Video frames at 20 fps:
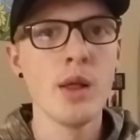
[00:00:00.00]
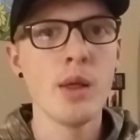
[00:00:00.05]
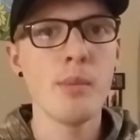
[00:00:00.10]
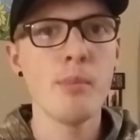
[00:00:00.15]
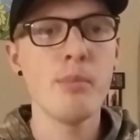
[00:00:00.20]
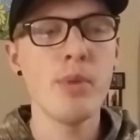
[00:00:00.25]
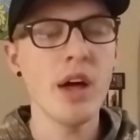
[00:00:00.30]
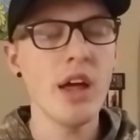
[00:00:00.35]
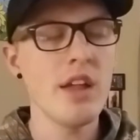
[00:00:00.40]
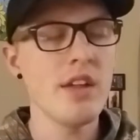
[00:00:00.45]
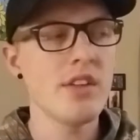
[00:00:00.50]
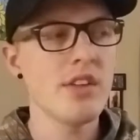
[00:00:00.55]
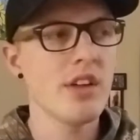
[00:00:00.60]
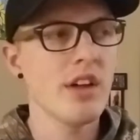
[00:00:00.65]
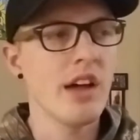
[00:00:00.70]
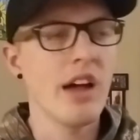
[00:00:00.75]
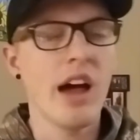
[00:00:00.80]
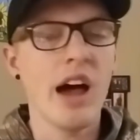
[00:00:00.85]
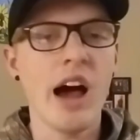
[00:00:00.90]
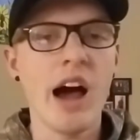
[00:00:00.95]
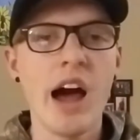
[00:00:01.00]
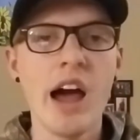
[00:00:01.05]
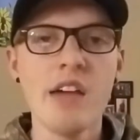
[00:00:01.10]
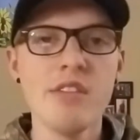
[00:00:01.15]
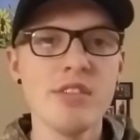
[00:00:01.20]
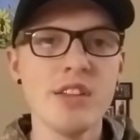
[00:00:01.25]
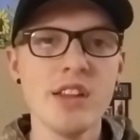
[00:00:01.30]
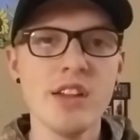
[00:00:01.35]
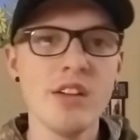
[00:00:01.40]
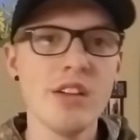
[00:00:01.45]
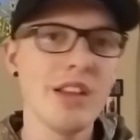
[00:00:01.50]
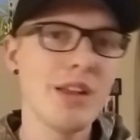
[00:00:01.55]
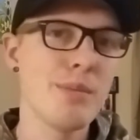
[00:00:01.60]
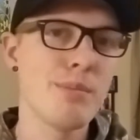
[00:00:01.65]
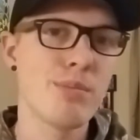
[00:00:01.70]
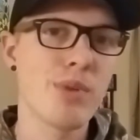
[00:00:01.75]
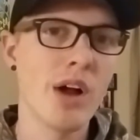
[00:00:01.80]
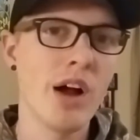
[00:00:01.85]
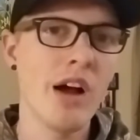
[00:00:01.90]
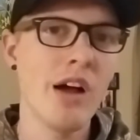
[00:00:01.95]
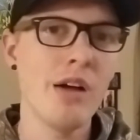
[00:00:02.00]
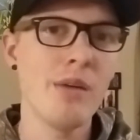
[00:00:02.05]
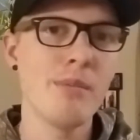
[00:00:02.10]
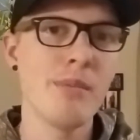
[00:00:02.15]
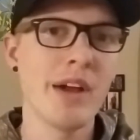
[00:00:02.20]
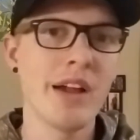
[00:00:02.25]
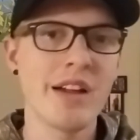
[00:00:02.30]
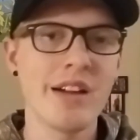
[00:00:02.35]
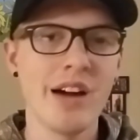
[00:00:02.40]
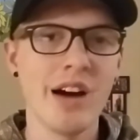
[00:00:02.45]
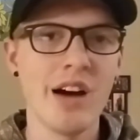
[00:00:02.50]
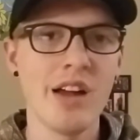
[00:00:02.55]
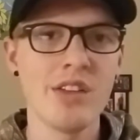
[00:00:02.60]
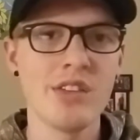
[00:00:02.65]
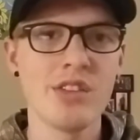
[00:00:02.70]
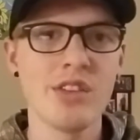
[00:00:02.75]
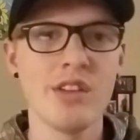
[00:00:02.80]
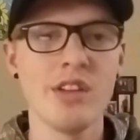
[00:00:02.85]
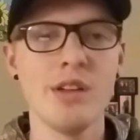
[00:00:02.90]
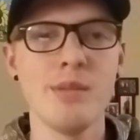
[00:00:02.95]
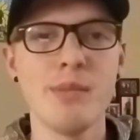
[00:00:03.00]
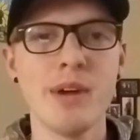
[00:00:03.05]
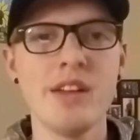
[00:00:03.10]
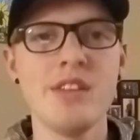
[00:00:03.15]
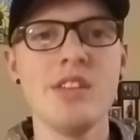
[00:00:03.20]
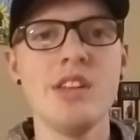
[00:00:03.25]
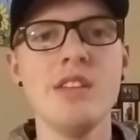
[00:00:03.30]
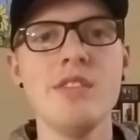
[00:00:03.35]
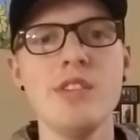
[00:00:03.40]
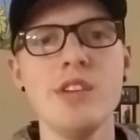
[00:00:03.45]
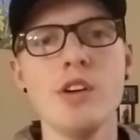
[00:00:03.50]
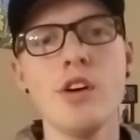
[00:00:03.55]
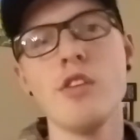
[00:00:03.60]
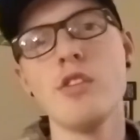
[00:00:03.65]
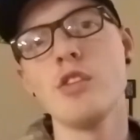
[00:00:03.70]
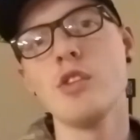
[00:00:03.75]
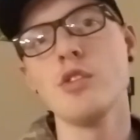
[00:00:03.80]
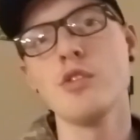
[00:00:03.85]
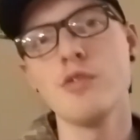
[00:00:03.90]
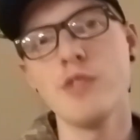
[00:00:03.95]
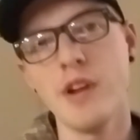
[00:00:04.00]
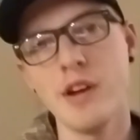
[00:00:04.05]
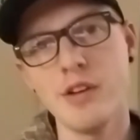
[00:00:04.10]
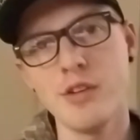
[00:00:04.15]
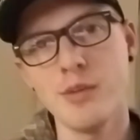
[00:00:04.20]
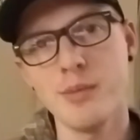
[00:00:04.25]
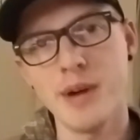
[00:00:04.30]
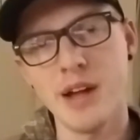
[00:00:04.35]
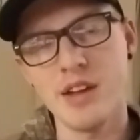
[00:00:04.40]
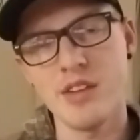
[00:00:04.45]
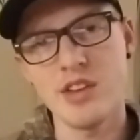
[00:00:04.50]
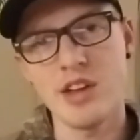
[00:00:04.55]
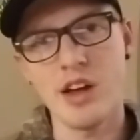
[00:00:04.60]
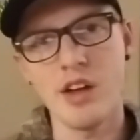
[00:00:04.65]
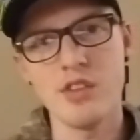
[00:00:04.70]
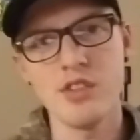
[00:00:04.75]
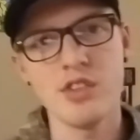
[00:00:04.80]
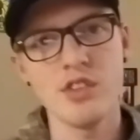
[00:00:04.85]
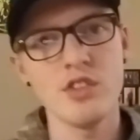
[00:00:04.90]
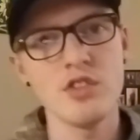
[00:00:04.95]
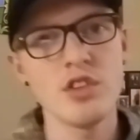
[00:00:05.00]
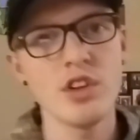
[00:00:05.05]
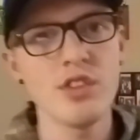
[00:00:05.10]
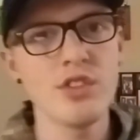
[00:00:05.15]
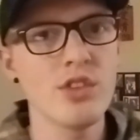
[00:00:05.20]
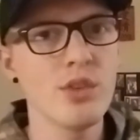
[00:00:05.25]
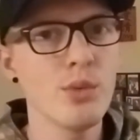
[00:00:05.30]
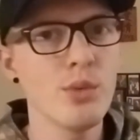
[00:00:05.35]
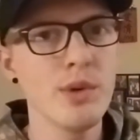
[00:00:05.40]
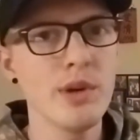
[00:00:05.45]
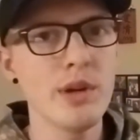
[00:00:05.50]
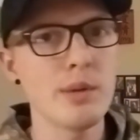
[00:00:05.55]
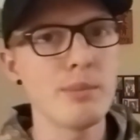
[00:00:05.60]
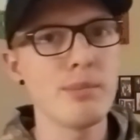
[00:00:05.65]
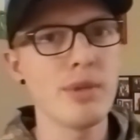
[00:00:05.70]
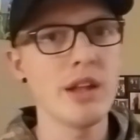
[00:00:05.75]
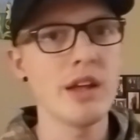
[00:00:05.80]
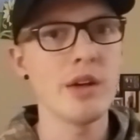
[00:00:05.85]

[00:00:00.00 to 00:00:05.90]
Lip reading: But I've literally brought my console and my TV over to a friend of mine's house just so we can play